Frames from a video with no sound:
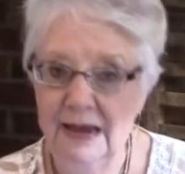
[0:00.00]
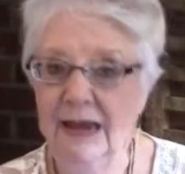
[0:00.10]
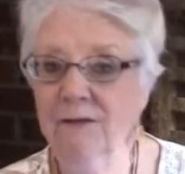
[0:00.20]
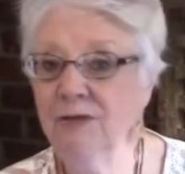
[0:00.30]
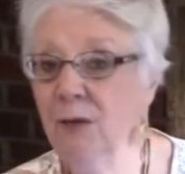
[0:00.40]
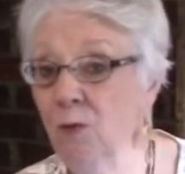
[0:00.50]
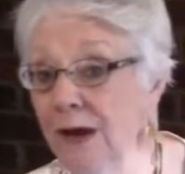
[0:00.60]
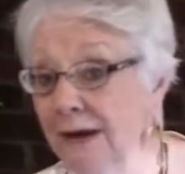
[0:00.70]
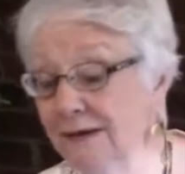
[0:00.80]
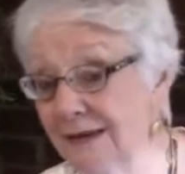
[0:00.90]
If they
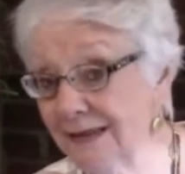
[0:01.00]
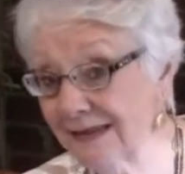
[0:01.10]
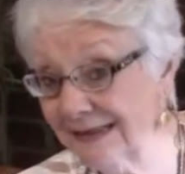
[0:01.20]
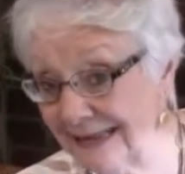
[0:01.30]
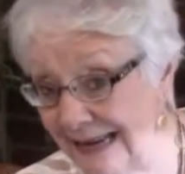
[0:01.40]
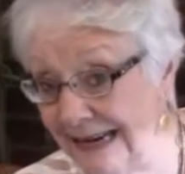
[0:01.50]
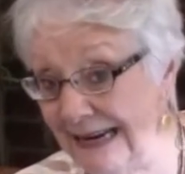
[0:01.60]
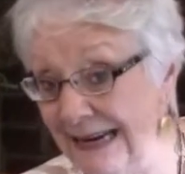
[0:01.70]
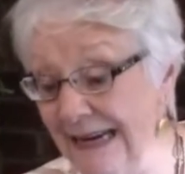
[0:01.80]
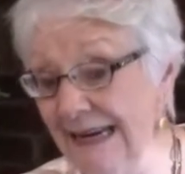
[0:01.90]
went into the
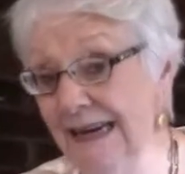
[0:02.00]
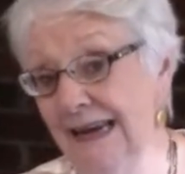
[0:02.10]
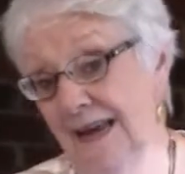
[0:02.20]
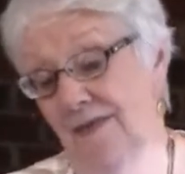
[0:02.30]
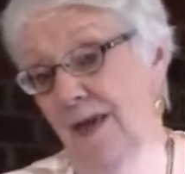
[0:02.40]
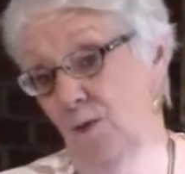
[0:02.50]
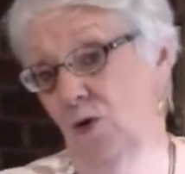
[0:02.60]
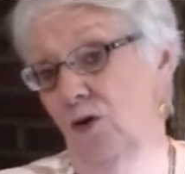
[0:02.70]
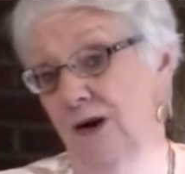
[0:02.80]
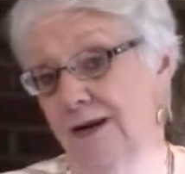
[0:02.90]
city, they were
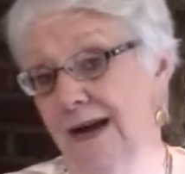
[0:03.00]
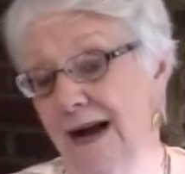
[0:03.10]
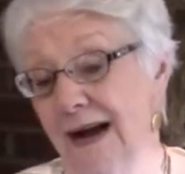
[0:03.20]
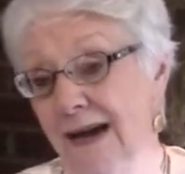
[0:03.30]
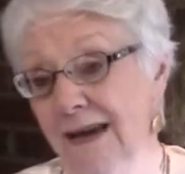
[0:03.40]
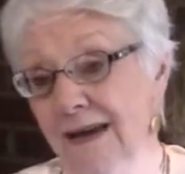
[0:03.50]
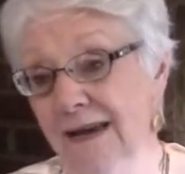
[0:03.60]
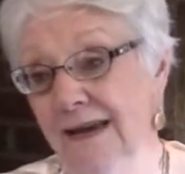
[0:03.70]
going to die.